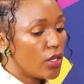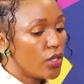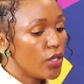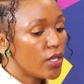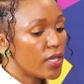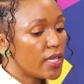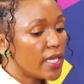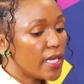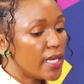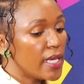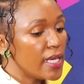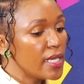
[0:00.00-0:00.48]

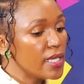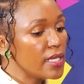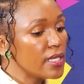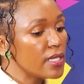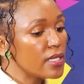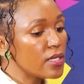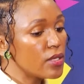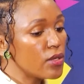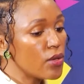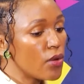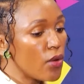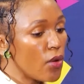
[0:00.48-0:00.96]
Look, there
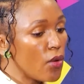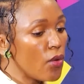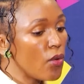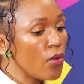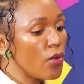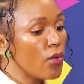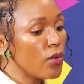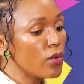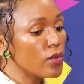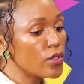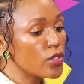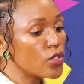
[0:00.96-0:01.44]
is
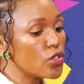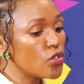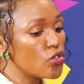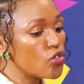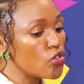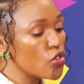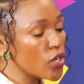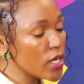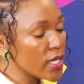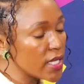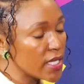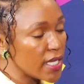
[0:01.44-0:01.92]
no
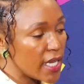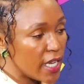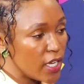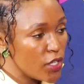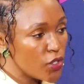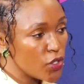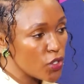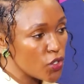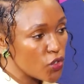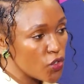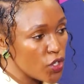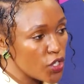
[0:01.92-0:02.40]
strict
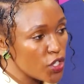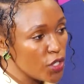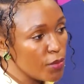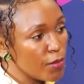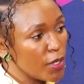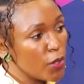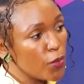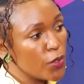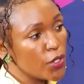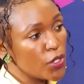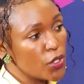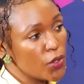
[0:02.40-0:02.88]
age
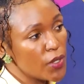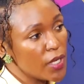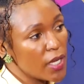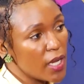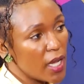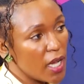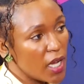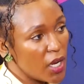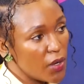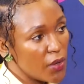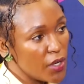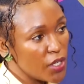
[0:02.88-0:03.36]
restriction, but we do
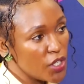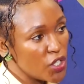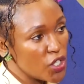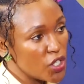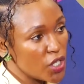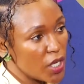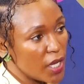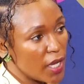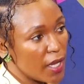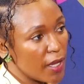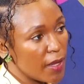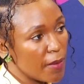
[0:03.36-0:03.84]

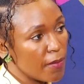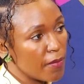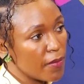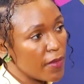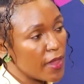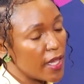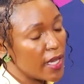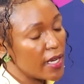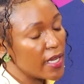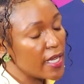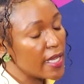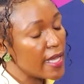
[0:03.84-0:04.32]
encourage
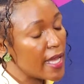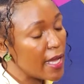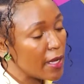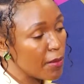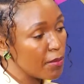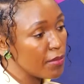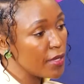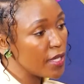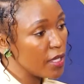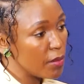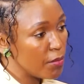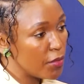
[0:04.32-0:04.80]
that
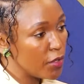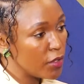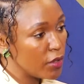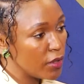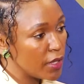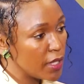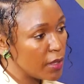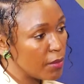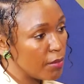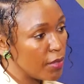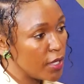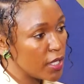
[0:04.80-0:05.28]
young
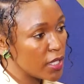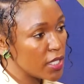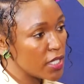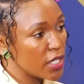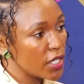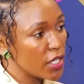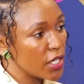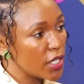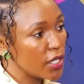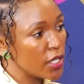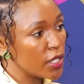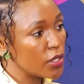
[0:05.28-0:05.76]
people in
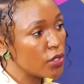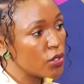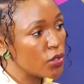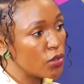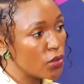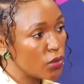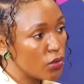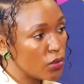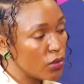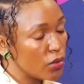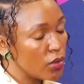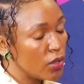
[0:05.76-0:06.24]
particular
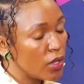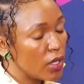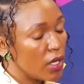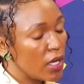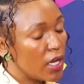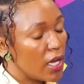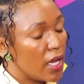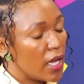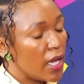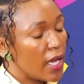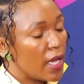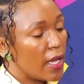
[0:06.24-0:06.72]
do
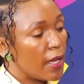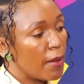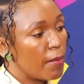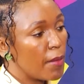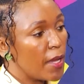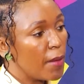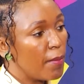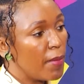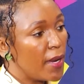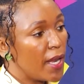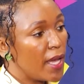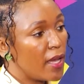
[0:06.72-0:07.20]

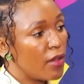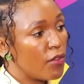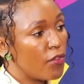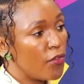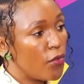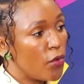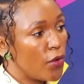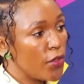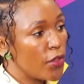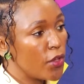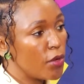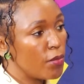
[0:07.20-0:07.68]
apply
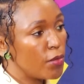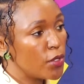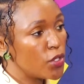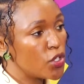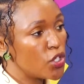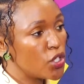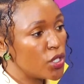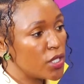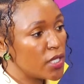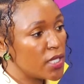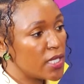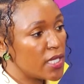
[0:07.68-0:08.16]
for the
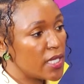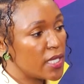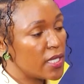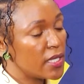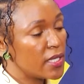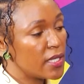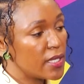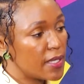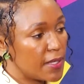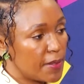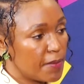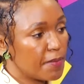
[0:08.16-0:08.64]

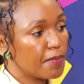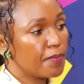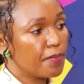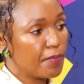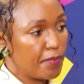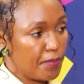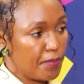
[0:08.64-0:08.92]
opportunities.